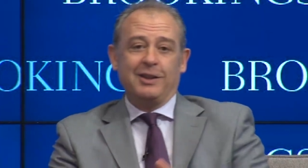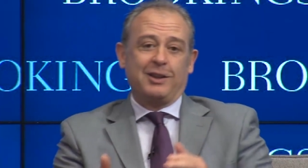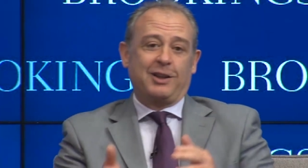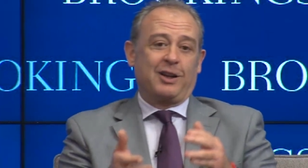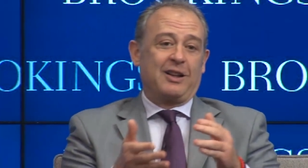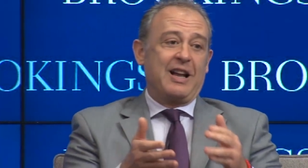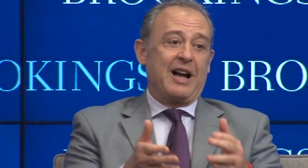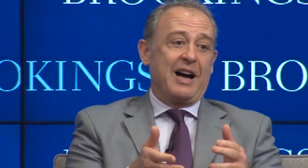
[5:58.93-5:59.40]

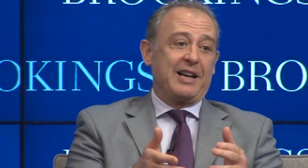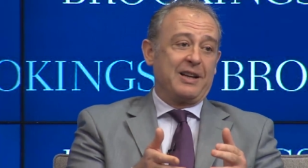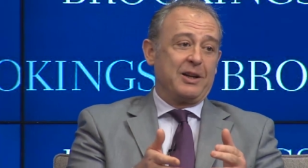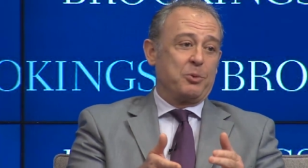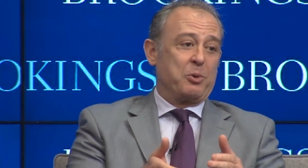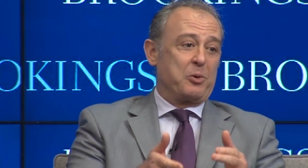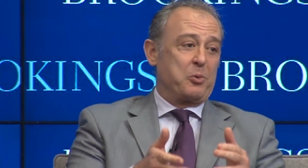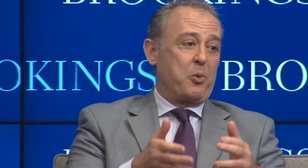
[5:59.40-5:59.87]

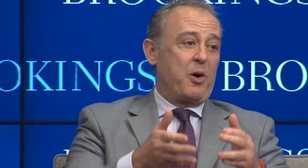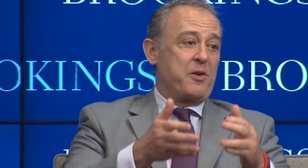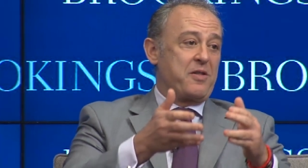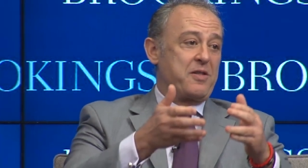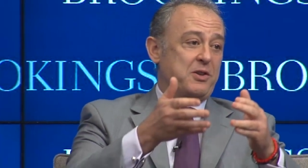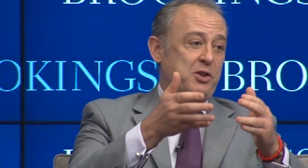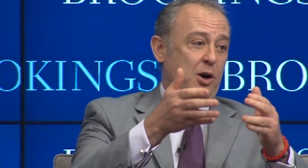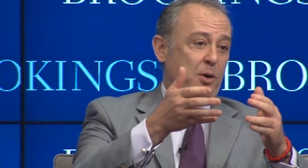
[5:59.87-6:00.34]
collided with one
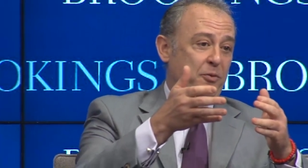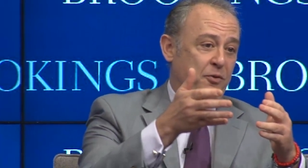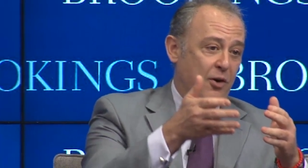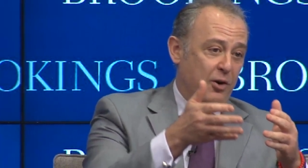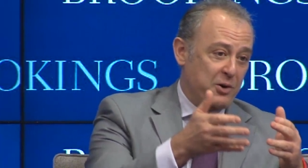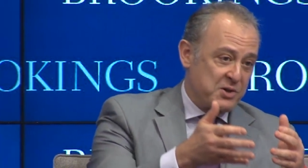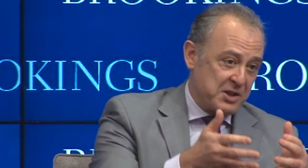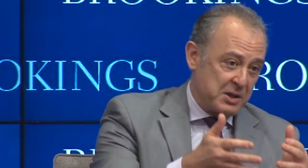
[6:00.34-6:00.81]
of the top
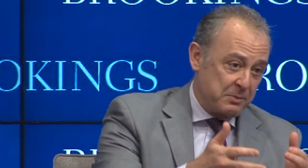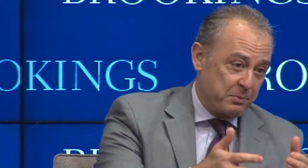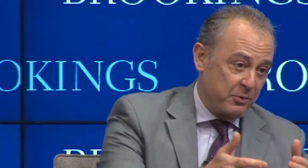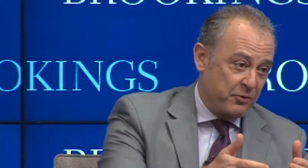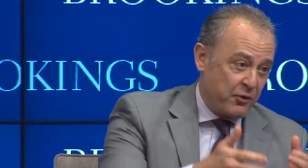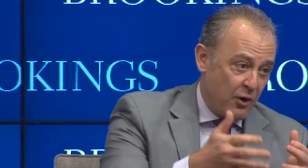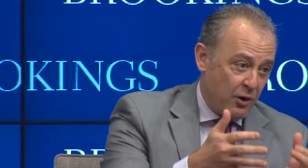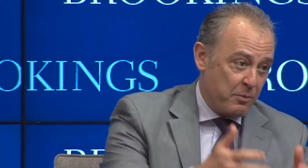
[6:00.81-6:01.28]

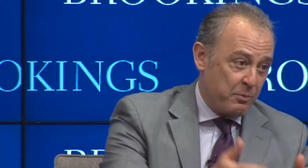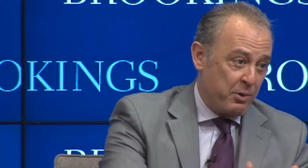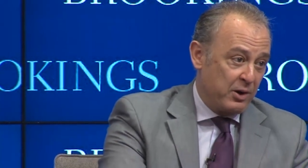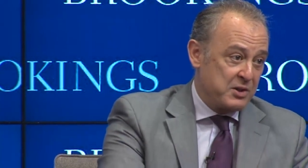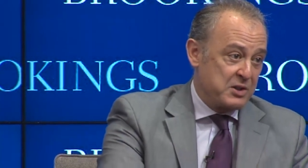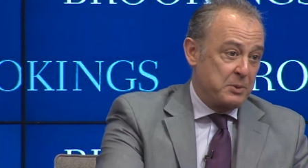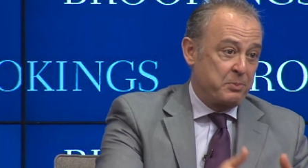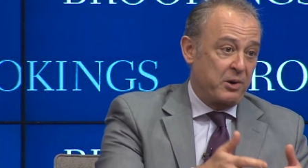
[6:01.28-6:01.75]
foreign
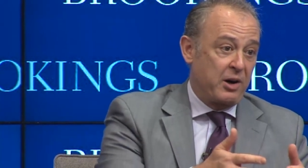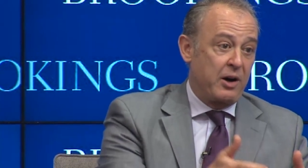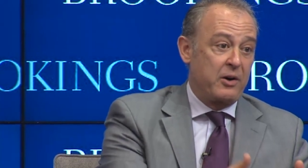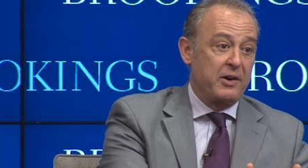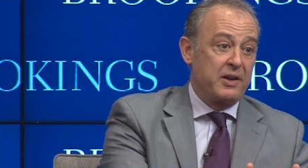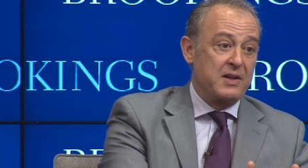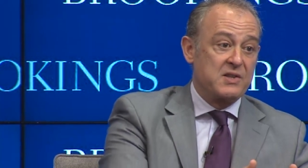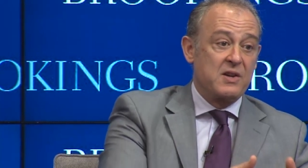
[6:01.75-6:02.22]
policy
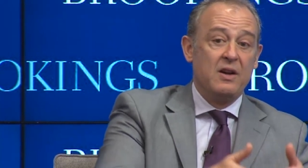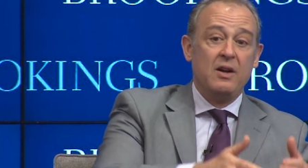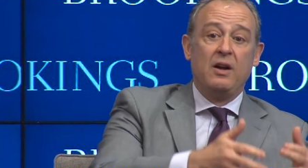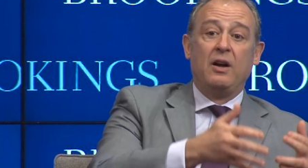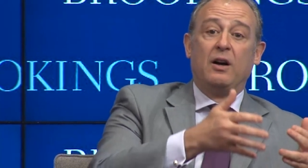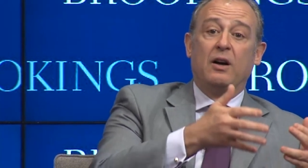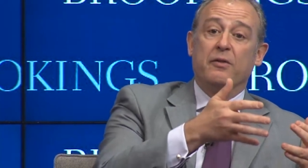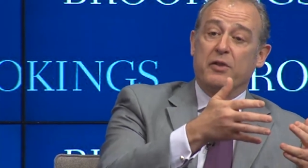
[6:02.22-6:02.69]
priorities
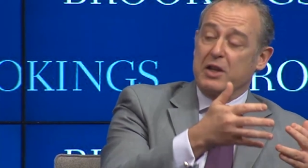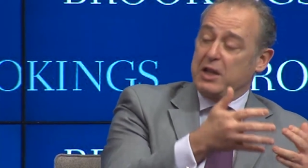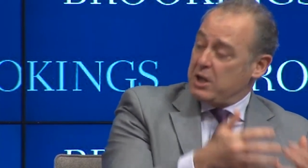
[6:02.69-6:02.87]
of the